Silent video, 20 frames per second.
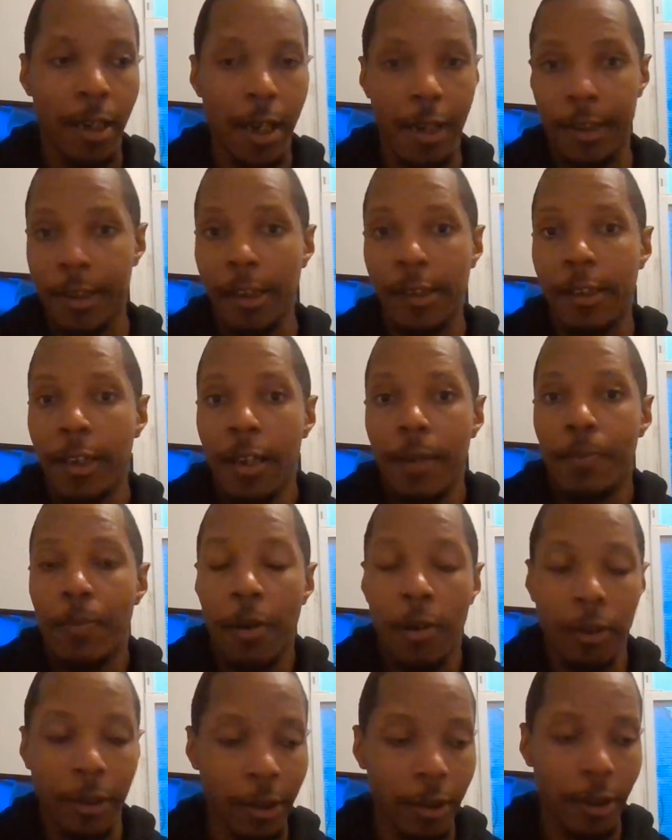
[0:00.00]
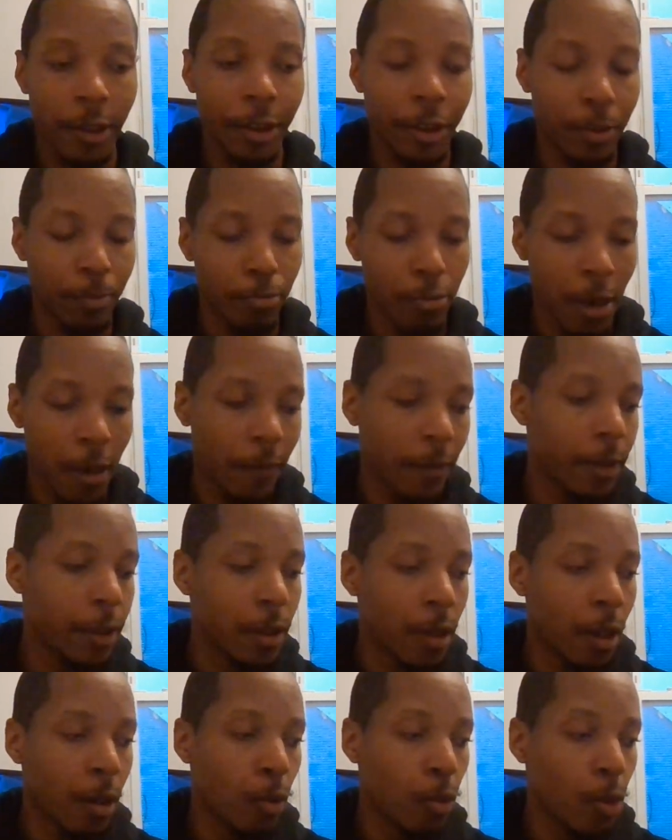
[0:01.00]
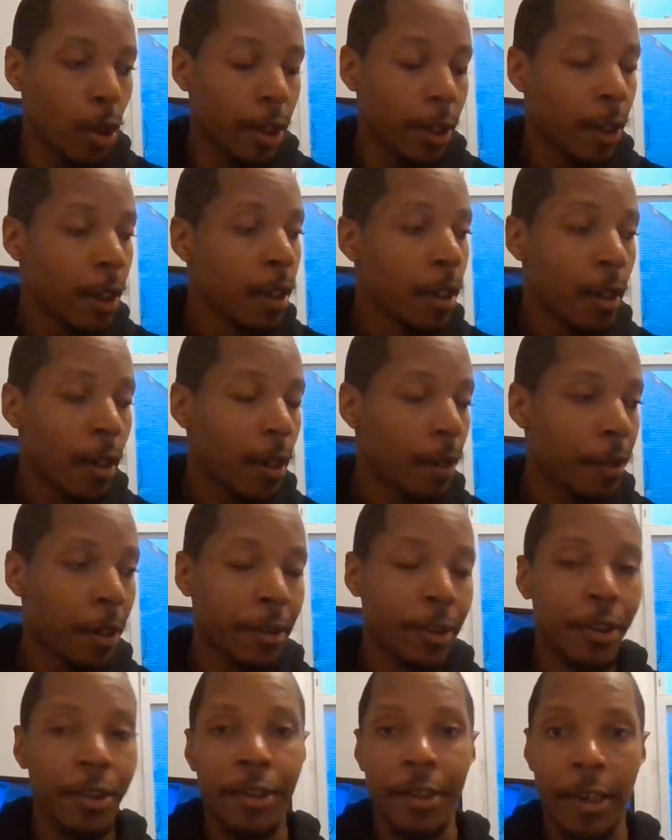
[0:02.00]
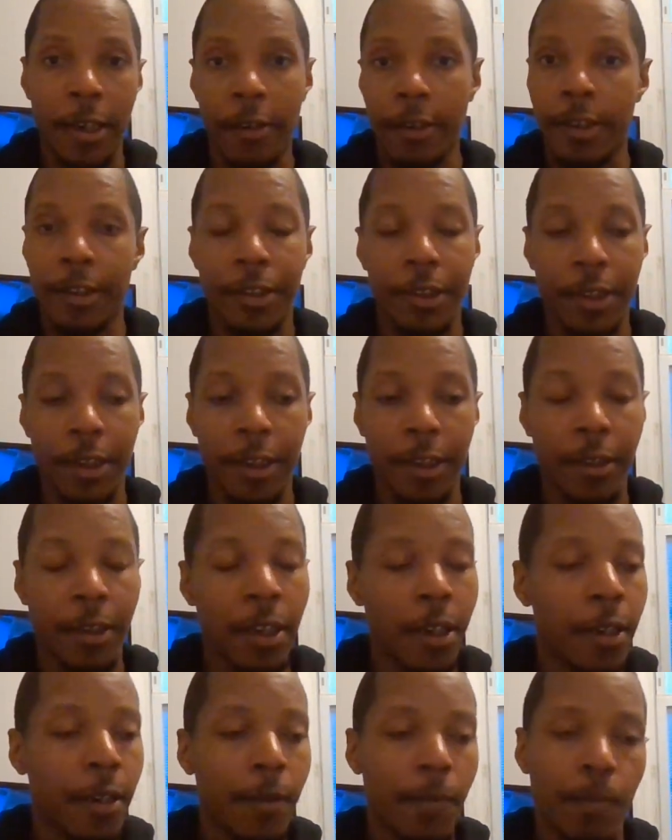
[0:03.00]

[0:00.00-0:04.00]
I think he personally should probably go with another surrogacy,